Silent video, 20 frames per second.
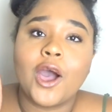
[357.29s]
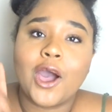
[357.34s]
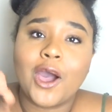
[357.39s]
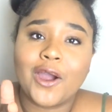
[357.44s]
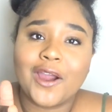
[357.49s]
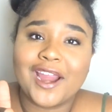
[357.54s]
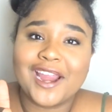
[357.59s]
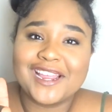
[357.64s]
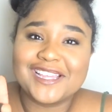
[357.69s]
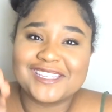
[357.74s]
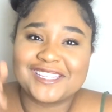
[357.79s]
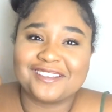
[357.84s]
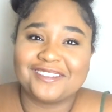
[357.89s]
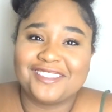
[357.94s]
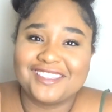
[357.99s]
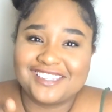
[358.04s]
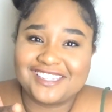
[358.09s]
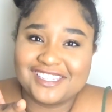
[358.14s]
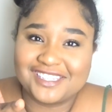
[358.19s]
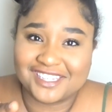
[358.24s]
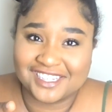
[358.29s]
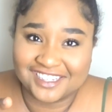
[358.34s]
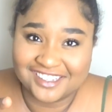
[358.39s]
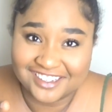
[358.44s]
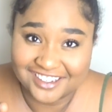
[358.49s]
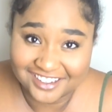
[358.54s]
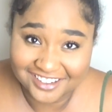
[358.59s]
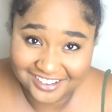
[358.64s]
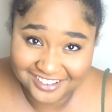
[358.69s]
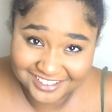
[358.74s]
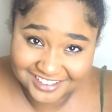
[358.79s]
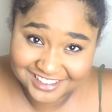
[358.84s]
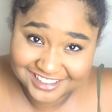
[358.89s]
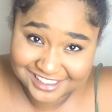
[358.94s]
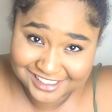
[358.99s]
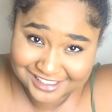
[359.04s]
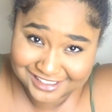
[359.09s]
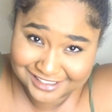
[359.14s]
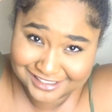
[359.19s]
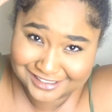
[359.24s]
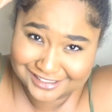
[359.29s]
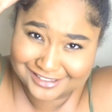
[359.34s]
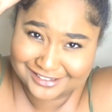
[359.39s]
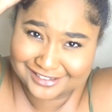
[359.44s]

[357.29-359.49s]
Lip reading: Alright, so this is Jesus